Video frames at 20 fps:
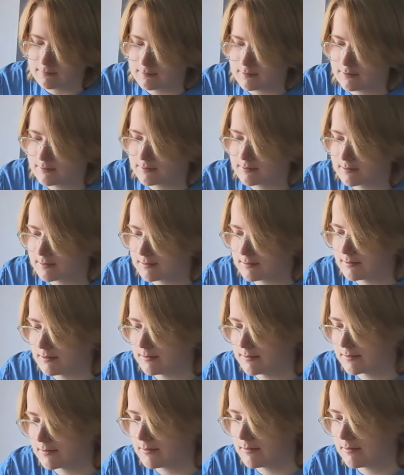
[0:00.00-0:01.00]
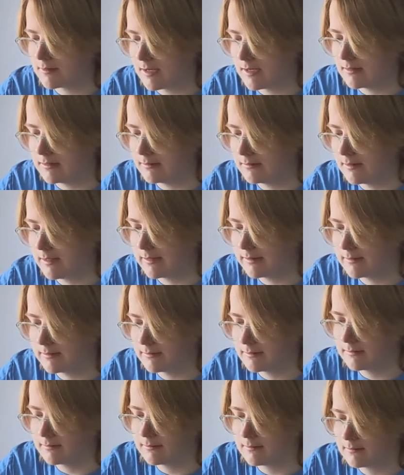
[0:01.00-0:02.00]
are okay to like
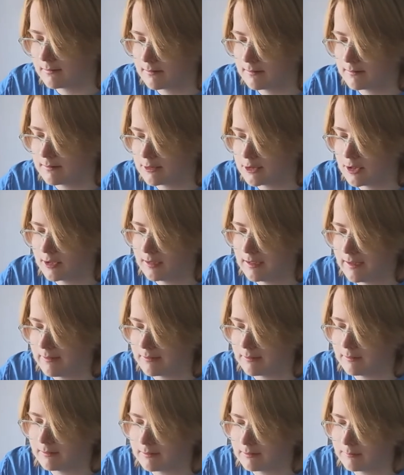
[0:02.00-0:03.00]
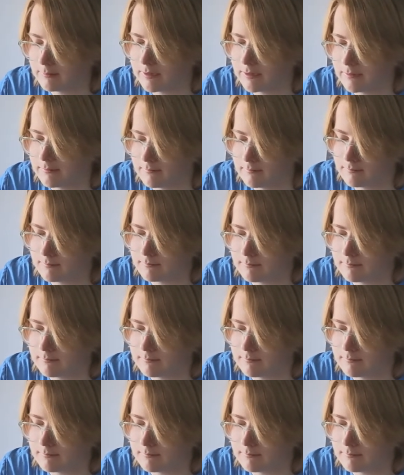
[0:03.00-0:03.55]
chill out a little bit.